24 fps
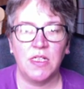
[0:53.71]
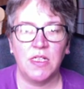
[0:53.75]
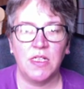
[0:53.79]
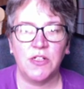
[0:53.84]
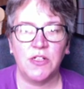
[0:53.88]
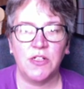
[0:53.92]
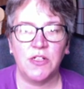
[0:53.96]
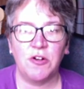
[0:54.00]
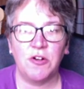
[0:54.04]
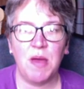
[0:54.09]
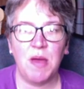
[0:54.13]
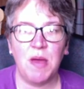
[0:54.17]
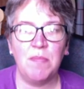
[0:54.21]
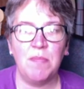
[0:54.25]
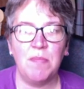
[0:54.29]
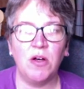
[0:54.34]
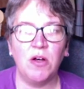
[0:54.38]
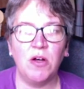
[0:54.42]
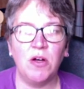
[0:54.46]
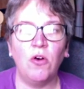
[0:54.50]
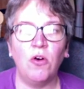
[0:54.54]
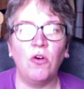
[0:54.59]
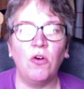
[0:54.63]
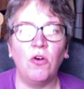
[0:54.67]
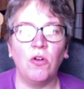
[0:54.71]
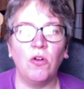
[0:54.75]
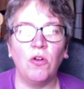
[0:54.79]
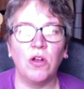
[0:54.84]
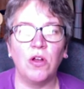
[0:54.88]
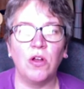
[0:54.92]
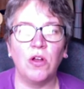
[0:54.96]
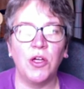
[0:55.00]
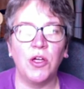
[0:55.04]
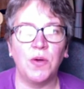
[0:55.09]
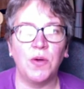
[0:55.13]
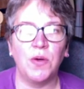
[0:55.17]
to remember all
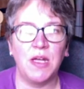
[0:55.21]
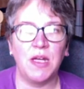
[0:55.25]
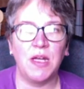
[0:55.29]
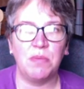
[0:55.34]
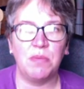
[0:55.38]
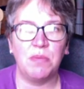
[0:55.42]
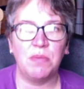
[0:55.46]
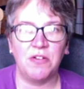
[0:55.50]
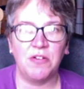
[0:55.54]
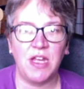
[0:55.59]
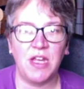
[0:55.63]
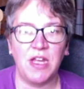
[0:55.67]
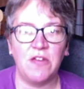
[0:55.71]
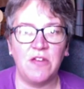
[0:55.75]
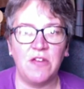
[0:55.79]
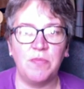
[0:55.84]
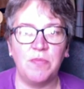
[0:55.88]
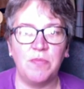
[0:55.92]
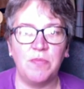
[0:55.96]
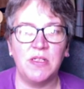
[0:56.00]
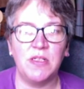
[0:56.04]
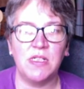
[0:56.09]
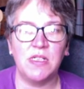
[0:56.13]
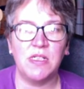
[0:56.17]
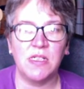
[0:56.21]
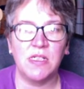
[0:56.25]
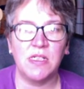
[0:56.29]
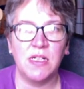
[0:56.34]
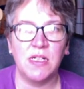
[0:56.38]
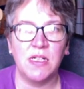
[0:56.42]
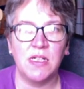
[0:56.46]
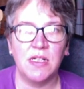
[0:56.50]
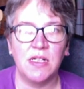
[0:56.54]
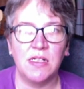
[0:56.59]
who in bereavement,